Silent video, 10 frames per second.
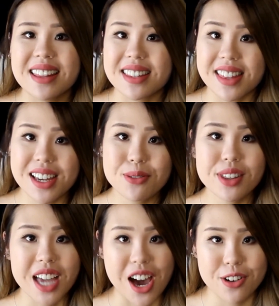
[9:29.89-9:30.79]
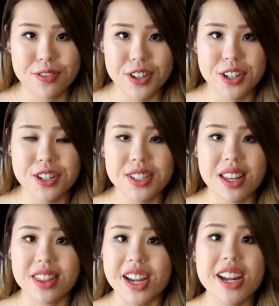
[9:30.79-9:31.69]
The thing with counterfeiters,
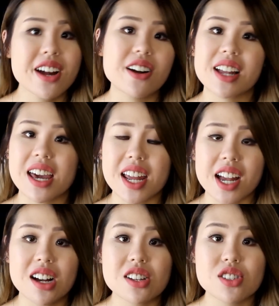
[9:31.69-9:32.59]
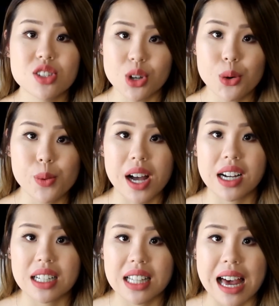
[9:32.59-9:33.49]
they are getting so
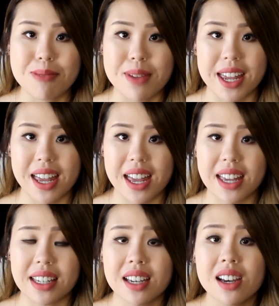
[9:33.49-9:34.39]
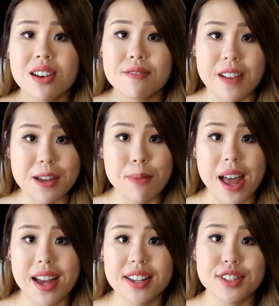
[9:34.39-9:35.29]
well at making fake
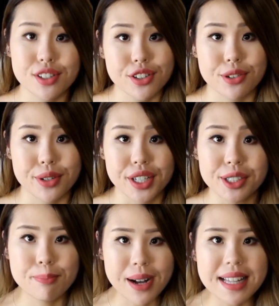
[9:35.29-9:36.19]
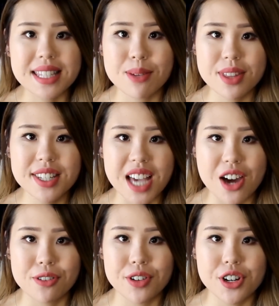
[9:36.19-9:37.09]
bags look real. But some of these
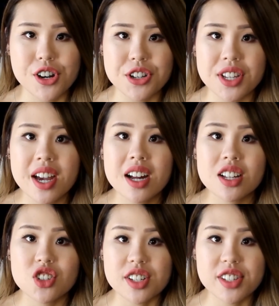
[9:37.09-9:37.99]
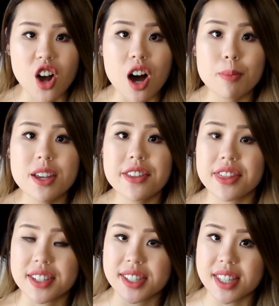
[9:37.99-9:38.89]
counterfeiters just copy
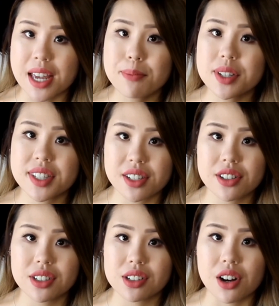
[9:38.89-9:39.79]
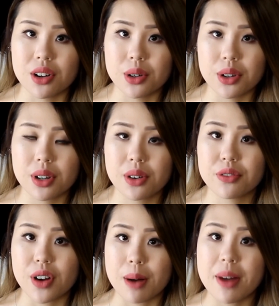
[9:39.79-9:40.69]
the same serial code
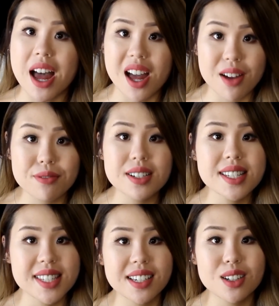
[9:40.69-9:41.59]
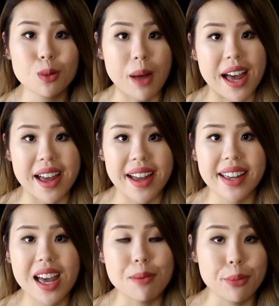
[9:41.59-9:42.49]
from every single bag
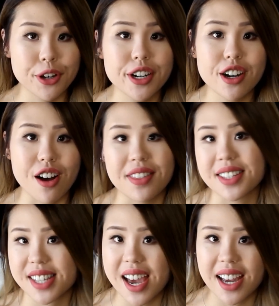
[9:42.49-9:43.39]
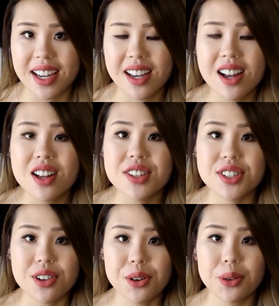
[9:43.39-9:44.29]
and put it on the tag.
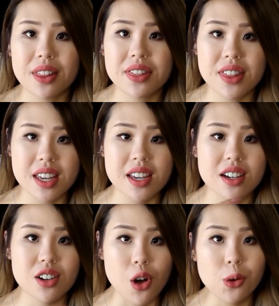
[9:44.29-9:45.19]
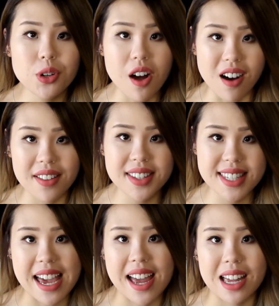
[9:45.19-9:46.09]
So the code on the
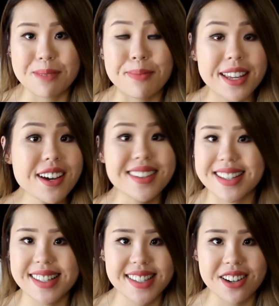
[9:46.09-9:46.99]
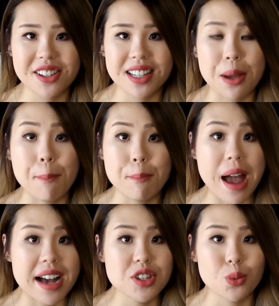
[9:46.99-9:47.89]
tag might not necessarily
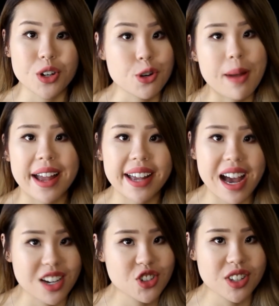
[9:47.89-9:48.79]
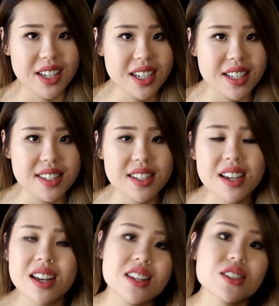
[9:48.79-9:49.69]
match what your bag actually is.
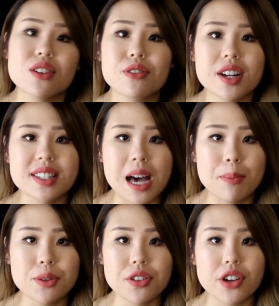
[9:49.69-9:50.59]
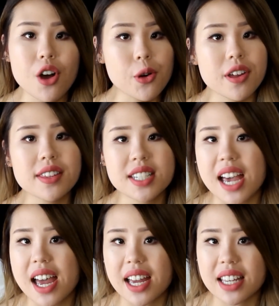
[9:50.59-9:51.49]
So for example, the code on the
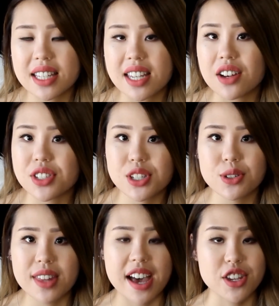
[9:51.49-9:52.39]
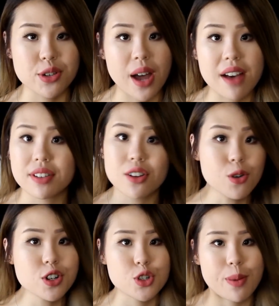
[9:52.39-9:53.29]
tag tells you that you have an
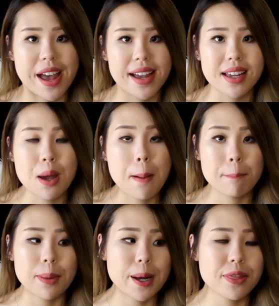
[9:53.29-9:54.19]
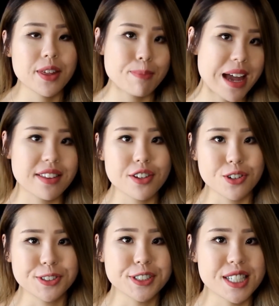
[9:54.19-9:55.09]
orange bag, but the bag that you're
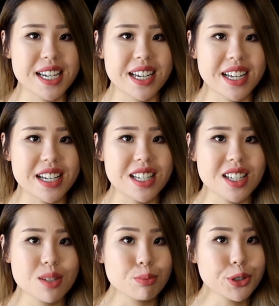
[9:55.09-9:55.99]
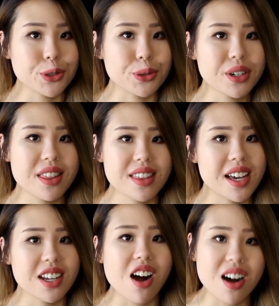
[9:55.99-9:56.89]
holding is blue.
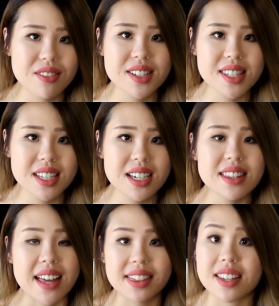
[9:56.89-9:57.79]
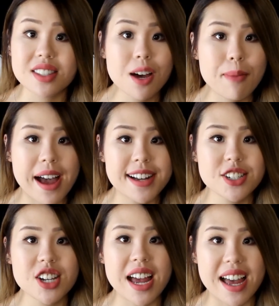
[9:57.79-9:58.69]
then obviously that does not
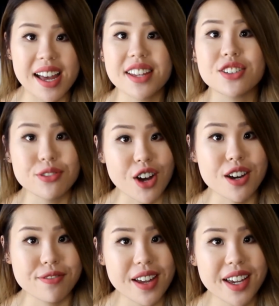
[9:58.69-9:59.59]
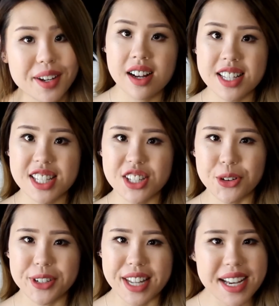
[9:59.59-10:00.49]
match and you've got a fake.
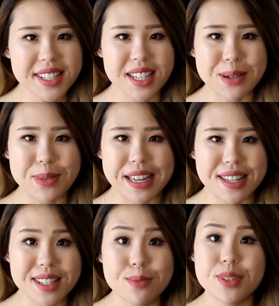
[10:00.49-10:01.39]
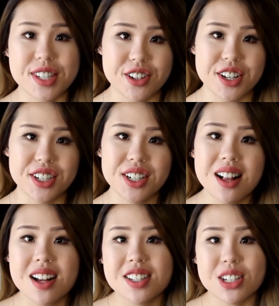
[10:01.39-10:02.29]
So next up is the material.
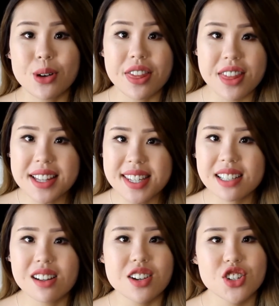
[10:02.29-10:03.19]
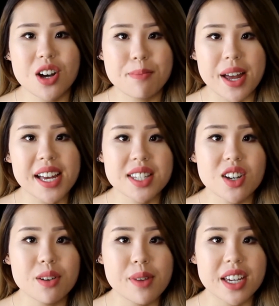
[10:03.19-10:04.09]
So authentic Longchamp bags
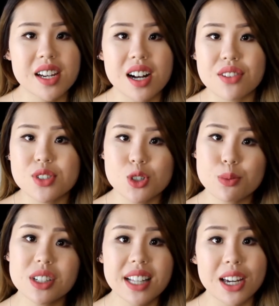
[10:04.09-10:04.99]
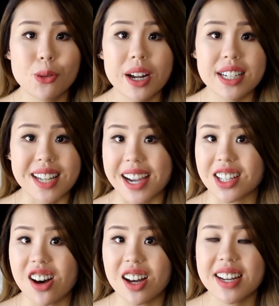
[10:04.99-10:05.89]
are made of super lightweight
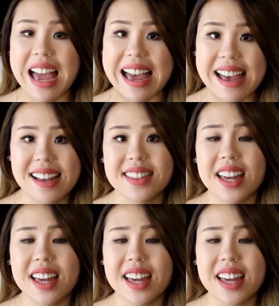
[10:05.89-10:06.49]
nylon and they